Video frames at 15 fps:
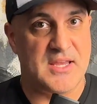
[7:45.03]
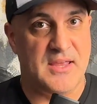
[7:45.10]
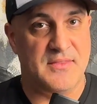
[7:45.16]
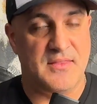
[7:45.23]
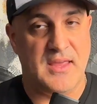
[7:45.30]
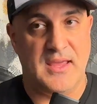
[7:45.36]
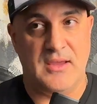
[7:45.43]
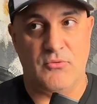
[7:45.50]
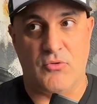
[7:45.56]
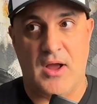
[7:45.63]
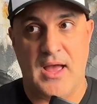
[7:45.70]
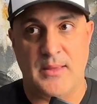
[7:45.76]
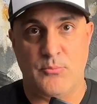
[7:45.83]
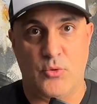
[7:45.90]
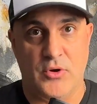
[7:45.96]
and they
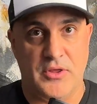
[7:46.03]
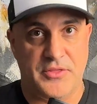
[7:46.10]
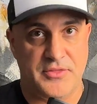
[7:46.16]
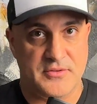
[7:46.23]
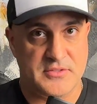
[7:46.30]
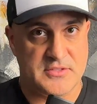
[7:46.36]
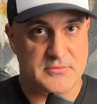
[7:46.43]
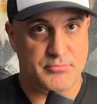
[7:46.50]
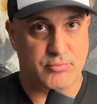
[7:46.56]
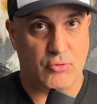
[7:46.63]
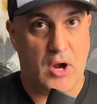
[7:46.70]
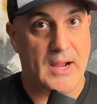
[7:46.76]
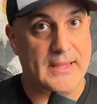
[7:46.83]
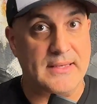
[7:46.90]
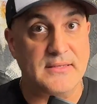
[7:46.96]
rhyme with
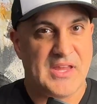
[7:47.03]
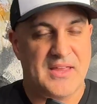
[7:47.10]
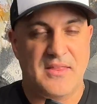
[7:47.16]
sprocket.